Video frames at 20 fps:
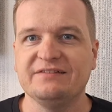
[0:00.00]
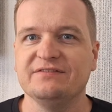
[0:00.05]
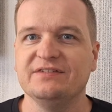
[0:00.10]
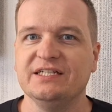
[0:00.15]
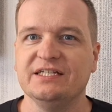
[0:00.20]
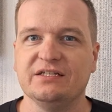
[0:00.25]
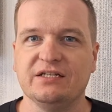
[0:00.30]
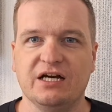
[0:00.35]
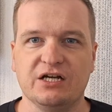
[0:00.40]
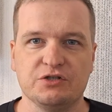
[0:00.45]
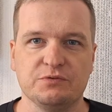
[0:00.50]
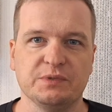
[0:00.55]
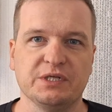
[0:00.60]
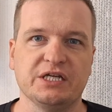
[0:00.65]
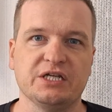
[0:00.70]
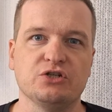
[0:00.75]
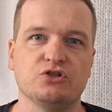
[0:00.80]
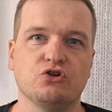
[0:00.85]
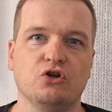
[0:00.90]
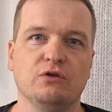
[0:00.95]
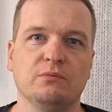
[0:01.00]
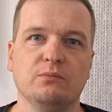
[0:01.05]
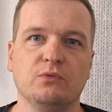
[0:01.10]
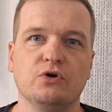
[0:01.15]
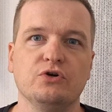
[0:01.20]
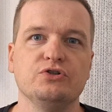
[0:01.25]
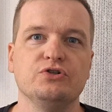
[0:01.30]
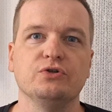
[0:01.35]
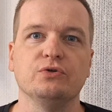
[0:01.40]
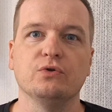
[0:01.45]
the attachment control
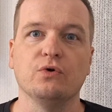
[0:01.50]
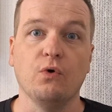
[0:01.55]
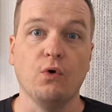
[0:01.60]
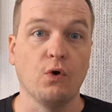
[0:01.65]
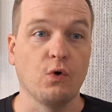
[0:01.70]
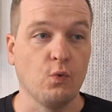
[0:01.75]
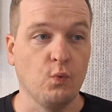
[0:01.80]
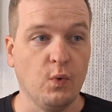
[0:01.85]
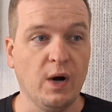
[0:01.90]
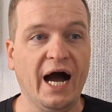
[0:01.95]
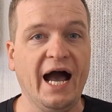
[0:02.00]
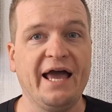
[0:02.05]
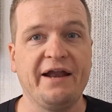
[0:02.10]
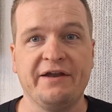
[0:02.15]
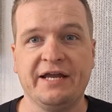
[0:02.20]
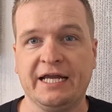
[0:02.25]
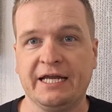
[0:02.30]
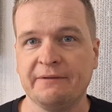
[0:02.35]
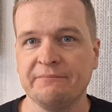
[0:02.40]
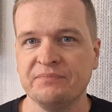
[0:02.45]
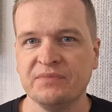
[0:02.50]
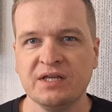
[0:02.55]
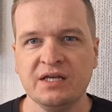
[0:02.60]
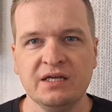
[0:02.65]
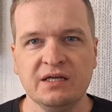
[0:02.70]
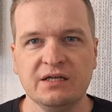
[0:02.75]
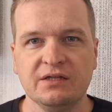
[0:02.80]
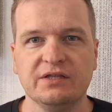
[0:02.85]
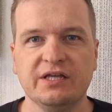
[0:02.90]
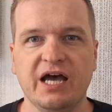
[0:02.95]
module or wiring.
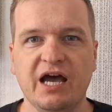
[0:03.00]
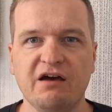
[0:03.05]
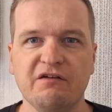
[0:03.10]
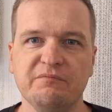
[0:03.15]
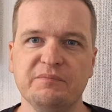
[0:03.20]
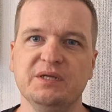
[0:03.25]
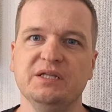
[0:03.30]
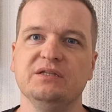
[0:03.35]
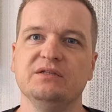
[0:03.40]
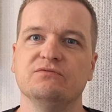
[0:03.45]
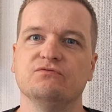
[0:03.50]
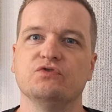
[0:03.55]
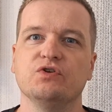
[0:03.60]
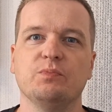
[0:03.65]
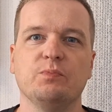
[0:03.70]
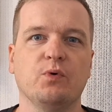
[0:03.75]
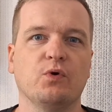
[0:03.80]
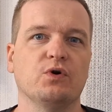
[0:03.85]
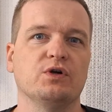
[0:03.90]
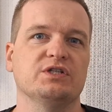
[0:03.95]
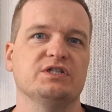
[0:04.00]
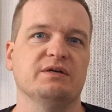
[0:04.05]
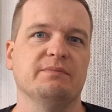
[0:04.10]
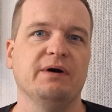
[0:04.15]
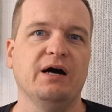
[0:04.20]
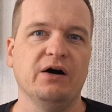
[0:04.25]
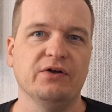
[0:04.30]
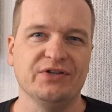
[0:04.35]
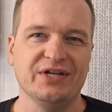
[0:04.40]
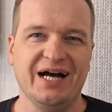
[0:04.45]
There have been reports
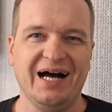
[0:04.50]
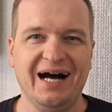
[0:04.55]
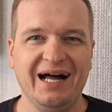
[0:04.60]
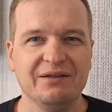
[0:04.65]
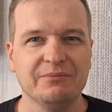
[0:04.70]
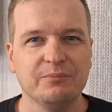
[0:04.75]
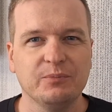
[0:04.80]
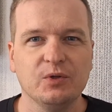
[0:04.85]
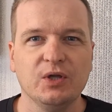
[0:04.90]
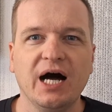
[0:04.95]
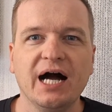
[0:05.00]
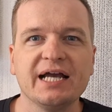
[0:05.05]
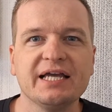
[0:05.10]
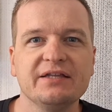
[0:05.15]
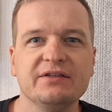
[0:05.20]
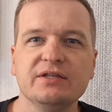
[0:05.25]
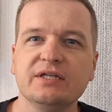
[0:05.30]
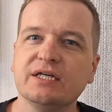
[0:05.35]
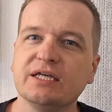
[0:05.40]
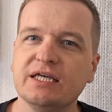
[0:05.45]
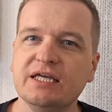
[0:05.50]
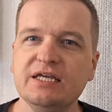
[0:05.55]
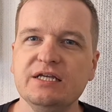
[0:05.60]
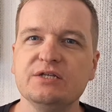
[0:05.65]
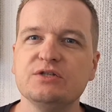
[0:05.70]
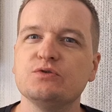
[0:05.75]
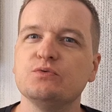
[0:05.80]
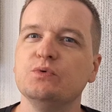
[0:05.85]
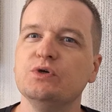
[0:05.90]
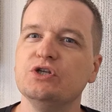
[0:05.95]
about unplugging the key
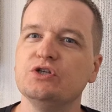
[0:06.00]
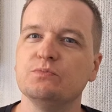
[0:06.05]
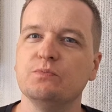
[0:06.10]
switch